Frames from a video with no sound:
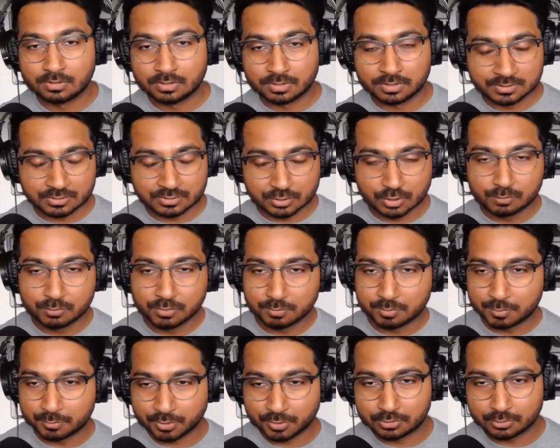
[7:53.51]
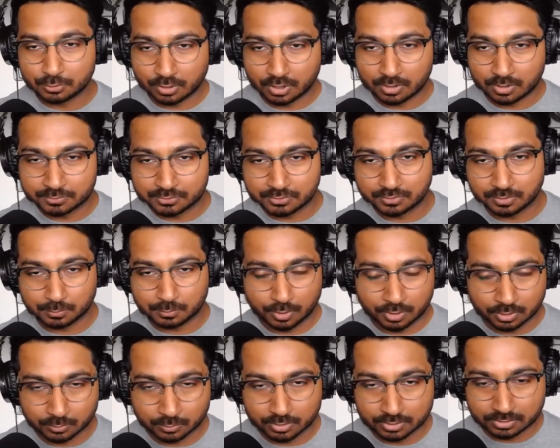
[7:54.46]
there's so many people I look up to, I've
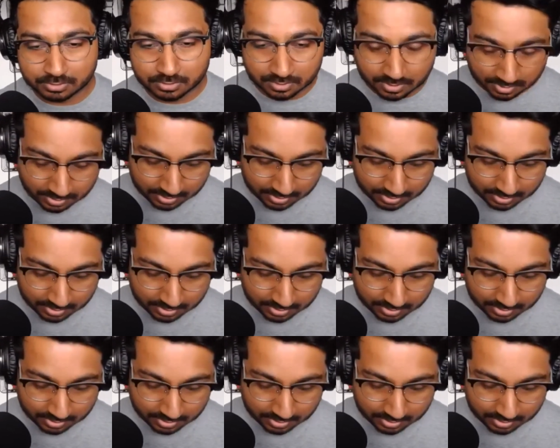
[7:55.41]
worked with